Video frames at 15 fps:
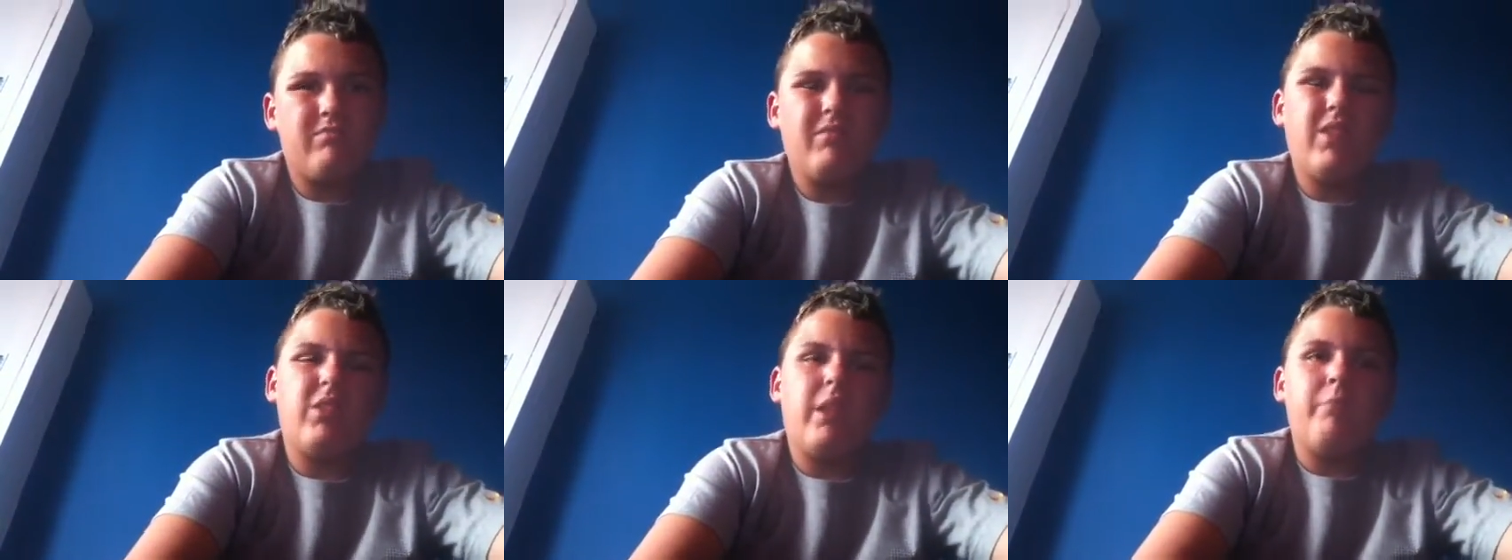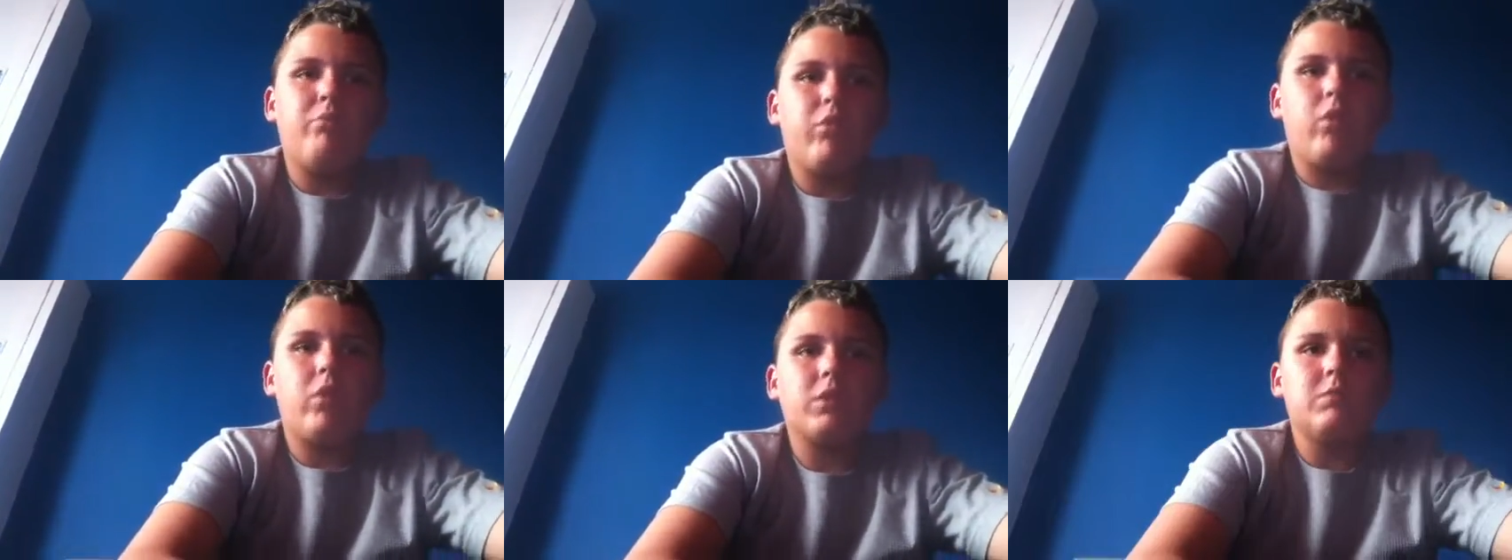
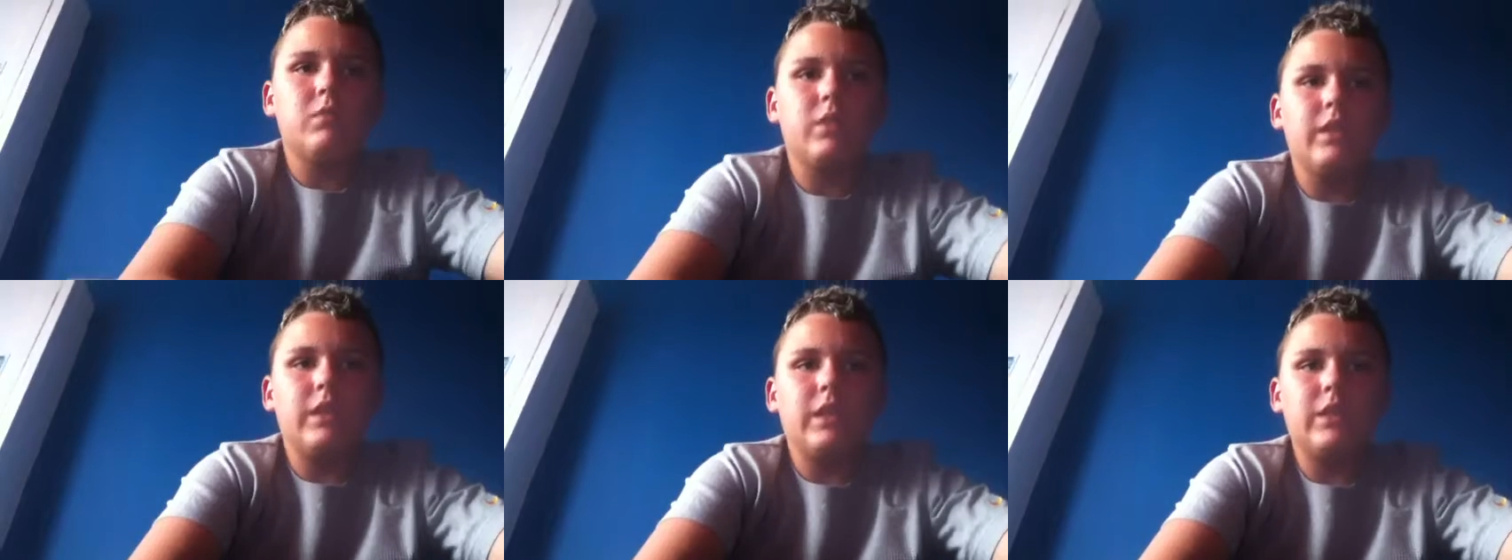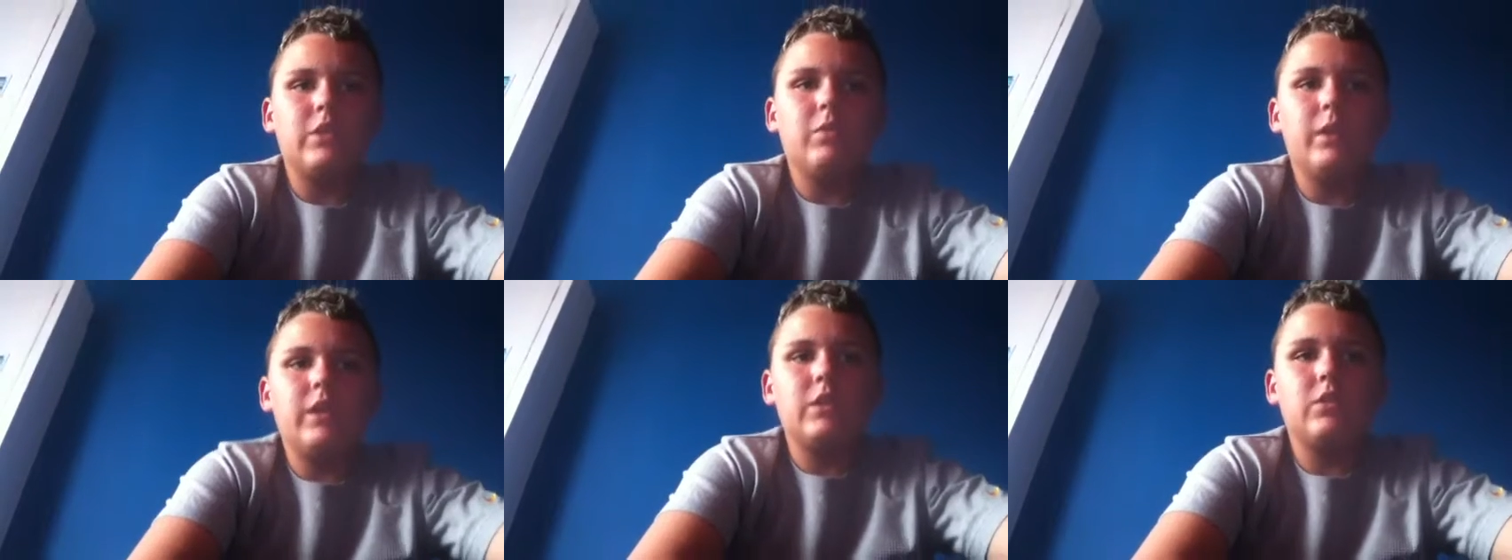approximately
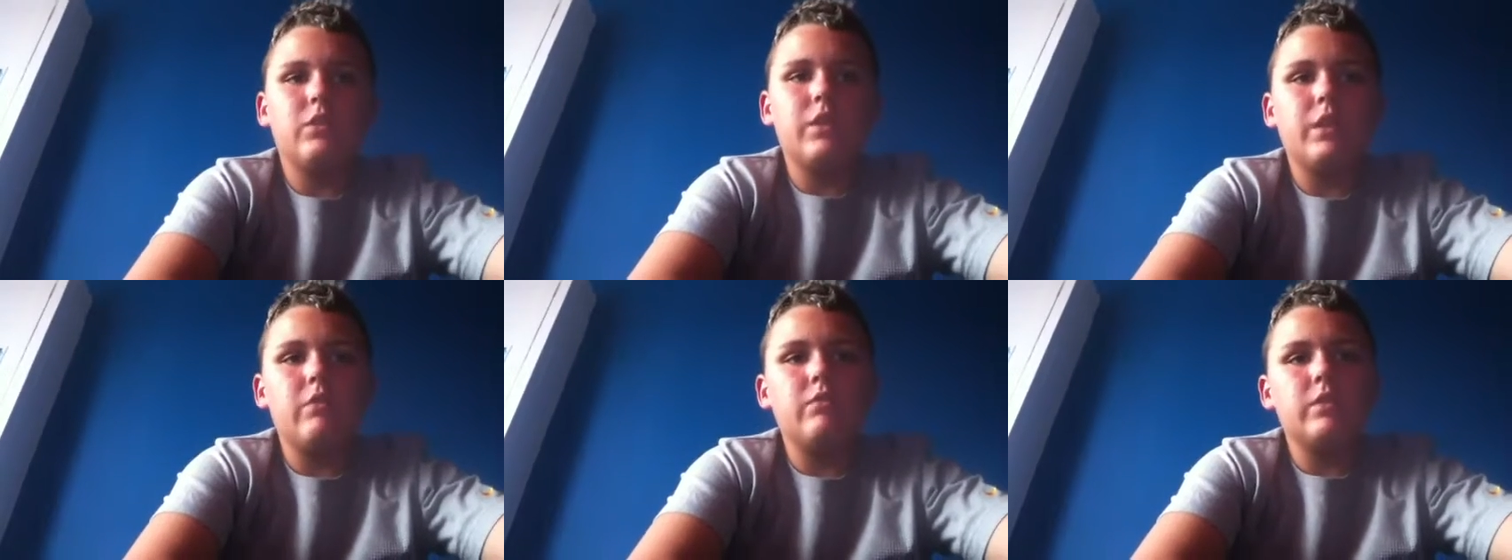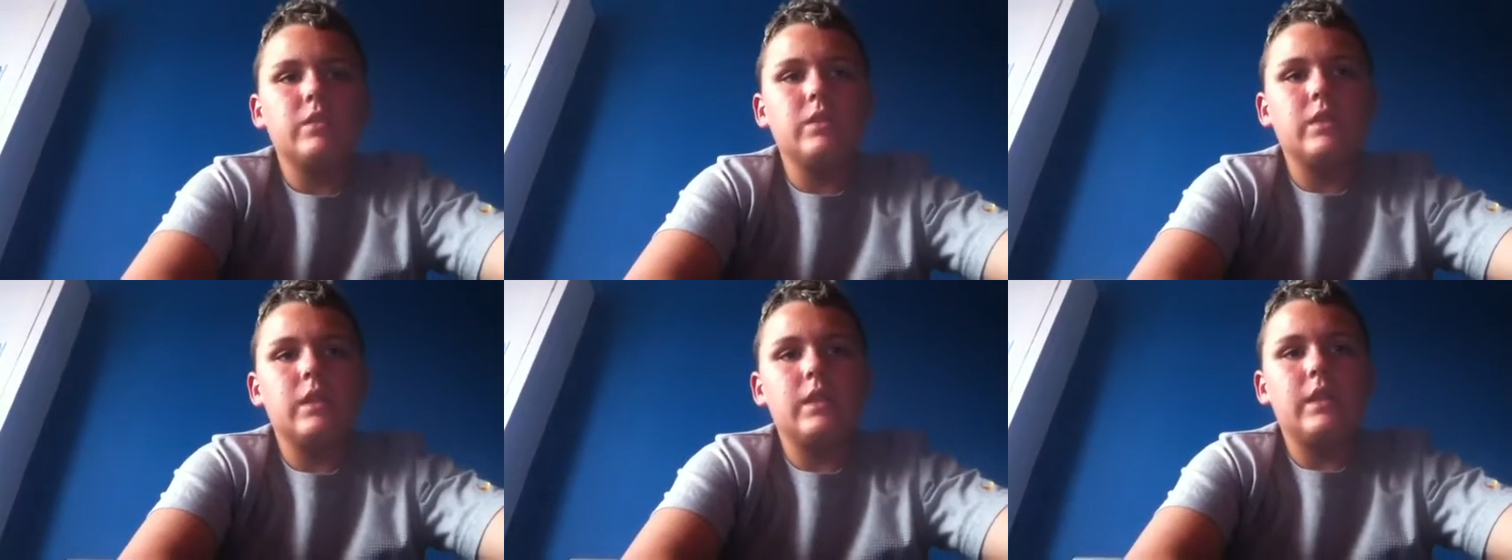
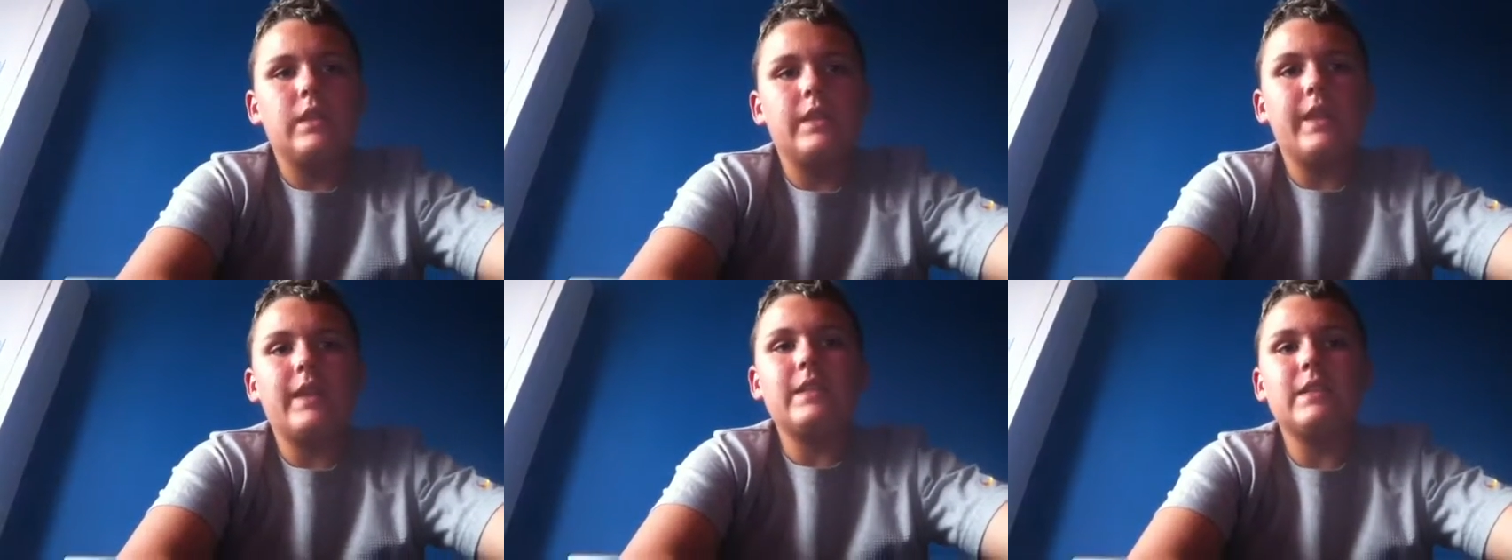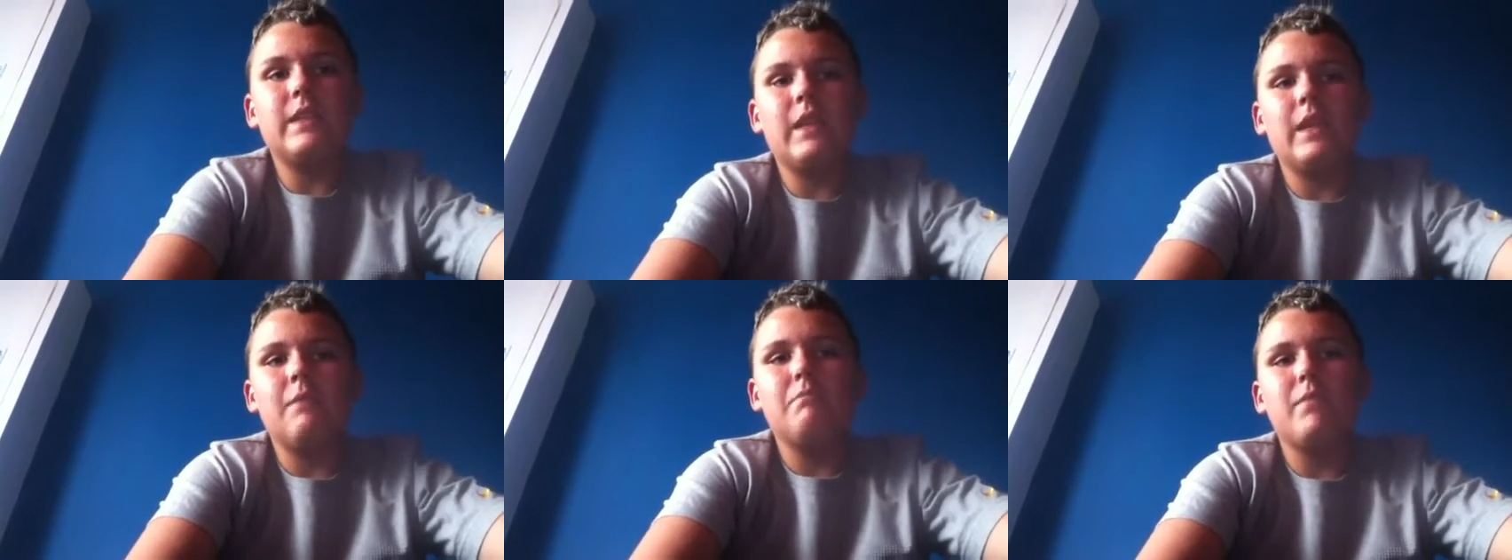
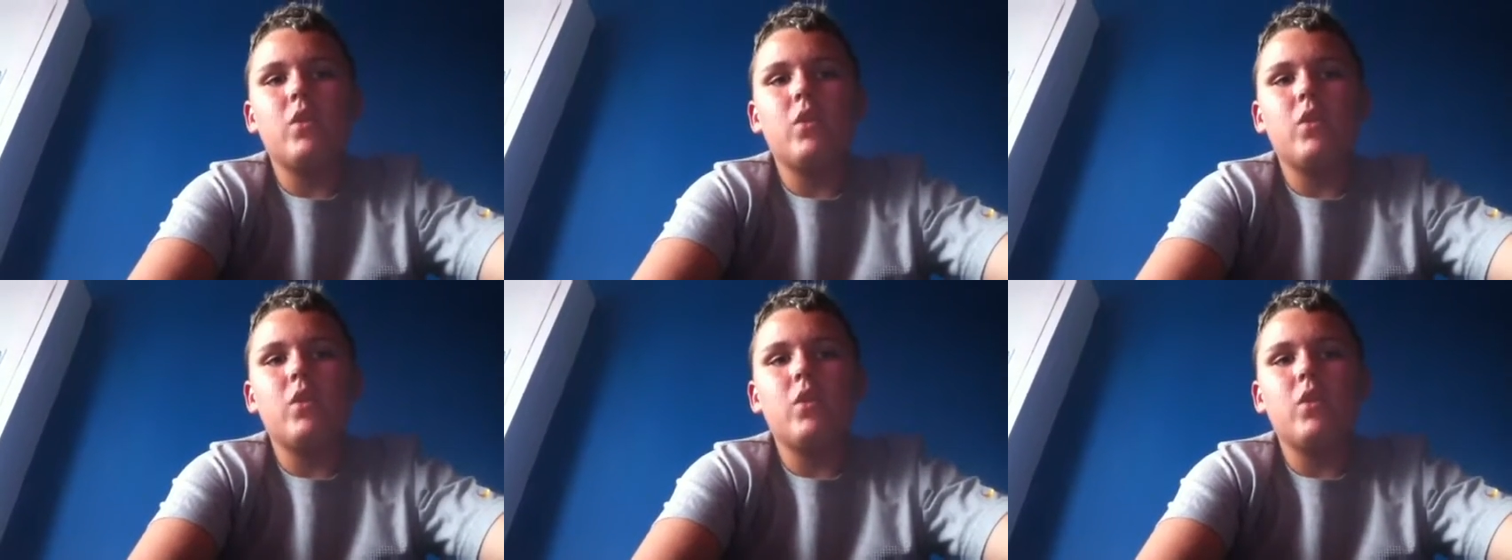22,098